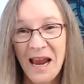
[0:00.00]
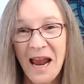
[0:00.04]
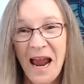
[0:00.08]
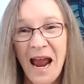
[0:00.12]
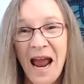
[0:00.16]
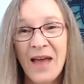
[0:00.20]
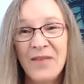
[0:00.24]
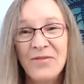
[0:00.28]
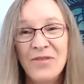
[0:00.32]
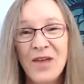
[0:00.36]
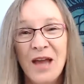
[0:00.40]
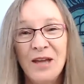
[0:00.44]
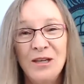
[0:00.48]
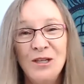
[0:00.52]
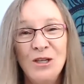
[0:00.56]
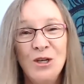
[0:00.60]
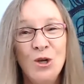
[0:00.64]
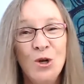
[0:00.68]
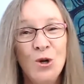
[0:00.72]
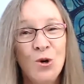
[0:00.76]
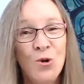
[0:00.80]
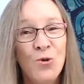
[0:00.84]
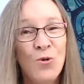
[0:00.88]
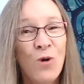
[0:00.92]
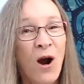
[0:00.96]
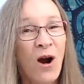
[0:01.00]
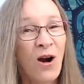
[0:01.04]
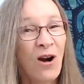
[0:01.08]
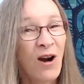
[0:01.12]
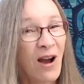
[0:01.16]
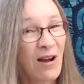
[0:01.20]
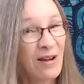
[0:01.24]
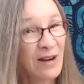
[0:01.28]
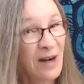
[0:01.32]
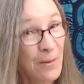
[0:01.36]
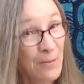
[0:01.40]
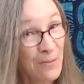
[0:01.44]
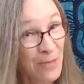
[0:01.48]
and that you are
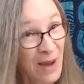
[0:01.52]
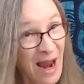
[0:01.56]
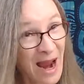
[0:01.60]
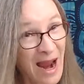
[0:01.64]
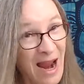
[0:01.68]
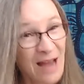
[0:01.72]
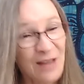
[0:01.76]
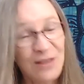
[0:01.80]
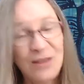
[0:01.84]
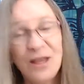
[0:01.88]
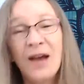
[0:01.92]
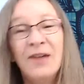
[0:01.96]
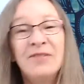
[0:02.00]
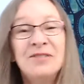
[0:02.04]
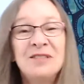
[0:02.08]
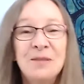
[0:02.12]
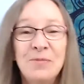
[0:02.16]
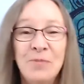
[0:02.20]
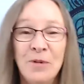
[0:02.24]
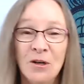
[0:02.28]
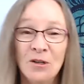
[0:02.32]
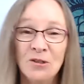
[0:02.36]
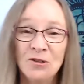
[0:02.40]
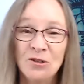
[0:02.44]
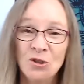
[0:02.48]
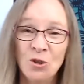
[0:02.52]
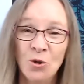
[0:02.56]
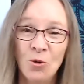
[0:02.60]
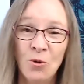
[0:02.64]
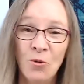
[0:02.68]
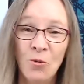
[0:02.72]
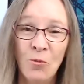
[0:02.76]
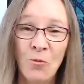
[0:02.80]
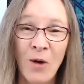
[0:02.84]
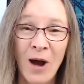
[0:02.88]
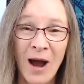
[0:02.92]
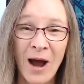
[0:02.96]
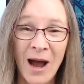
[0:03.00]
on a path of
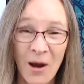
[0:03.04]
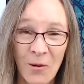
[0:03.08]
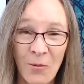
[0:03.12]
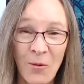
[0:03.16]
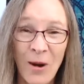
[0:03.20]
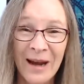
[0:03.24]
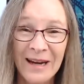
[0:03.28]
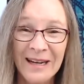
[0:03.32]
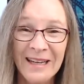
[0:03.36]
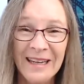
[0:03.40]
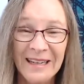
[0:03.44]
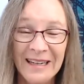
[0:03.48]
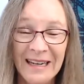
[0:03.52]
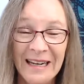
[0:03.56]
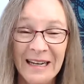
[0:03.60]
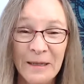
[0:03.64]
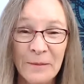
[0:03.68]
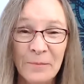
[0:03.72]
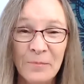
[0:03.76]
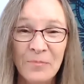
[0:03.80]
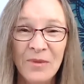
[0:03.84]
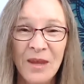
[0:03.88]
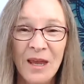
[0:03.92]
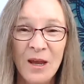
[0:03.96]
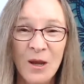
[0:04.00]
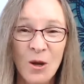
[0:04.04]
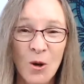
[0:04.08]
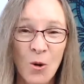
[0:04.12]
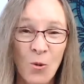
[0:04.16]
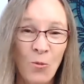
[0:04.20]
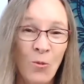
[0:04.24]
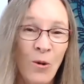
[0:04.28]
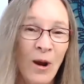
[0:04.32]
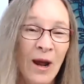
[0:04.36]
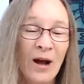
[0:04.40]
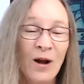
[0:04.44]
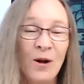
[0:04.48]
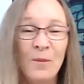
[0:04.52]
spiritual awakening.
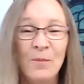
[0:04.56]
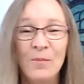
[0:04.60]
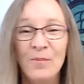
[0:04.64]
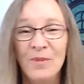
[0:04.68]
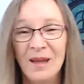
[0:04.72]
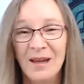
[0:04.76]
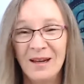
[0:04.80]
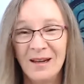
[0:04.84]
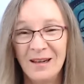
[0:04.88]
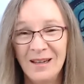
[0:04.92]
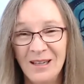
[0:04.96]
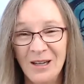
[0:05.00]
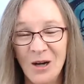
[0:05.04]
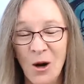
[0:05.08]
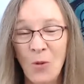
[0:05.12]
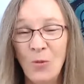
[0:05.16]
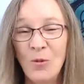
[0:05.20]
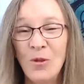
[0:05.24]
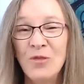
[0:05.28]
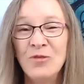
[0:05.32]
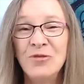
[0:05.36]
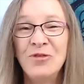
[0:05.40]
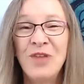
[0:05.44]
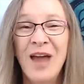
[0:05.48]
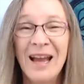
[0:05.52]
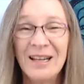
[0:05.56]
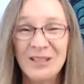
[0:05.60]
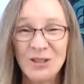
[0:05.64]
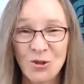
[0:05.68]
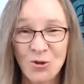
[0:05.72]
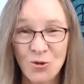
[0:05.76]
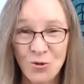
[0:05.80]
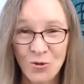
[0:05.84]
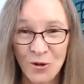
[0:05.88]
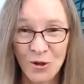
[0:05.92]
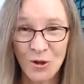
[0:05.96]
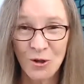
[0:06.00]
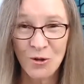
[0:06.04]
Well, you know, that's
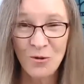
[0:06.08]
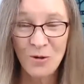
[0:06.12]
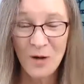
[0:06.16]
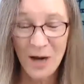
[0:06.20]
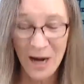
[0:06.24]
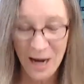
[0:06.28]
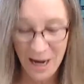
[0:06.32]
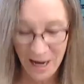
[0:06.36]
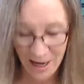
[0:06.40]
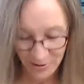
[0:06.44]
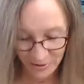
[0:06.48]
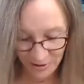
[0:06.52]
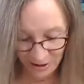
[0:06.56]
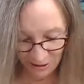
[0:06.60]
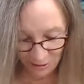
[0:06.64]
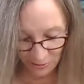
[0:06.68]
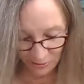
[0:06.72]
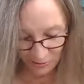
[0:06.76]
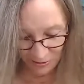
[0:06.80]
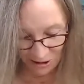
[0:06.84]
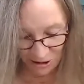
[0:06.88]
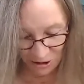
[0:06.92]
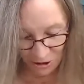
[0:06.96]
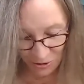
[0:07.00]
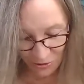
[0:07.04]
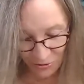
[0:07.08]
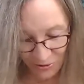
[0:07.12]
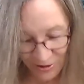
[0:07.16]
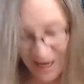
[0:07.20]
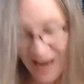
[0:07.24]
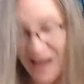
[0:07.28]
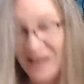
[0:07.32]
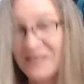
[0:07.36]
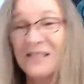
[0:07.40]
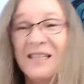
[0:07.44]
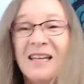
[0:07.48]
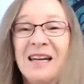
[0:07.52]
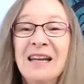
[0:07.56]
true. This was
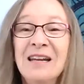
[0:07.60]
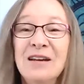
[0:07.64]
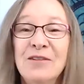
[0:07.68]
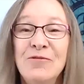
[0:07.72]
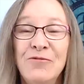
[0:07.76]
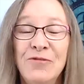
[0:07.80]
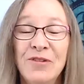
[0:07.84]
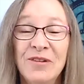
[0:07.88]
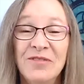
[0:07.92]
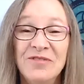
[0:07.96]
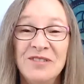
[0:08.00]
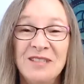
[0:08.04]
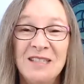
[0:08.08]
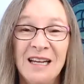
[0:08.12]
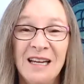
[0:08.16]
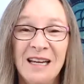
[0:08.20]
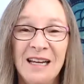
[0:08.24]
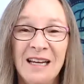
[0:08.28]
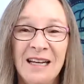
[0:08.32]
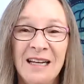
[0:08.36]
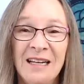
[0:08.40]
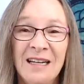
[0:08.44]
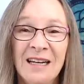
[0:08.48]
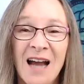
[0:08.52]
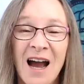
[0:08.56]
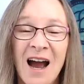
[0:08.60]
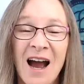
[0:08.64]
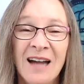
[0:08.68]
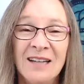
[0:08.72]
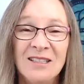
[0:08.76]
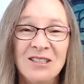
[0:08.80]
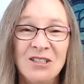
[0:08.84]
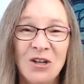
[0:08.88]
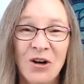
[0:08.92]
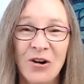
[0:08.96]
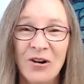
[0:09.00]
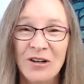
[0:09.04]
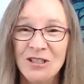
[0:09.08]
2015. I
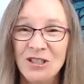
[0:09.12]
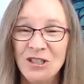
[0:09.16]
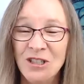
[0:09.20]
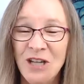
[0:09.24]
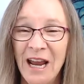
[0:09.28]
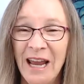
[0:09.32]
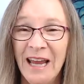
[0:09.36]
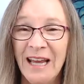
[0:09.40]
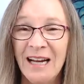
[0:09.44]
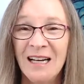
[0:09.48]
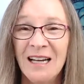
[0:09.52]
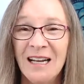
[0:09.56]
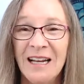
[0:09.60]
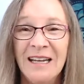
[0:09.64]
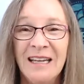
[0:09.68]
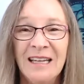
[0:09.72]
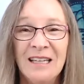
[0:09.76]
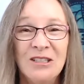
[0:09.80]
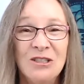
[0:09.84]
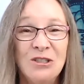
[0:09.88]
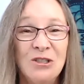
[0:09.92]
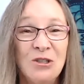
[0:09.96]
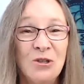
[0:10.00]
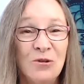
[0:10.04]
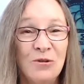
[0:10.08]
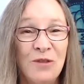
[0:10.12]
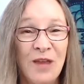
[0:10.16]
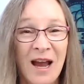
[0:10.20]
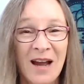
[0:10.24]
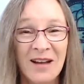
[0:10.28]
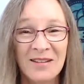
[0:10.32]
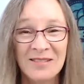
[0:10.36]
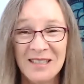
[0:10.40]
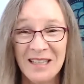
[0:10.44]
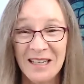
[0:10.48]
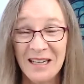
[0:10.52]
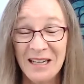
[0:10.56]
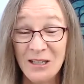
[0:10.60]
started channeling in
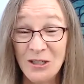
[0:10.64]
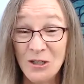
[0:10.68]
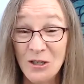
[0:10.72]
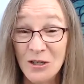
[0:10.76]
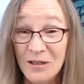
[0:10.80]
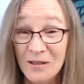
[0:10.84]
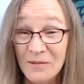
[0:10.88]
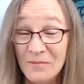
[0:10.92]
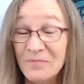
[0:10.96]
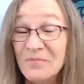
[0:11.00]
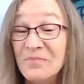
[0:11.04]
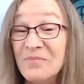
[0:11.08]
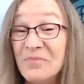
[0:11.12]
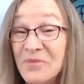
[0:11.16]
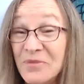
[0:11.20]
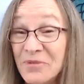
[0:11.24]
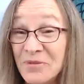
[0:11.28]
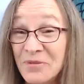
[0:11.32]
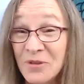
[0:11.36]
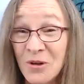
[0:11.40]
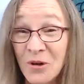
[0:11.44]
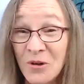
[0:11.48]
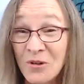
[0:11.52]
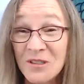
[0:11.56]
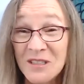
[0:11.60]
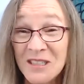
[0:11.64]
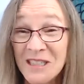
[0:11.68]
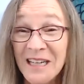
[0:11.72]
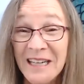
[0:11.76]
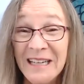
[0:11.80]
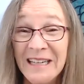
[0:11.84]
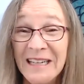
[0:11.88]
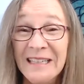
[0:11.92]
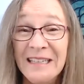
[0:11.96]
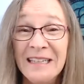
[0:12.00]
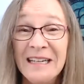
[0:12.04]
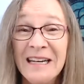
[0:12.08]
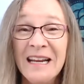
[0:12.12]

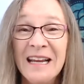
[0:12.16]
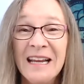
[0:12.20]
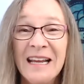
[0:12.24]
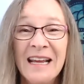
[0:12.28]
2013.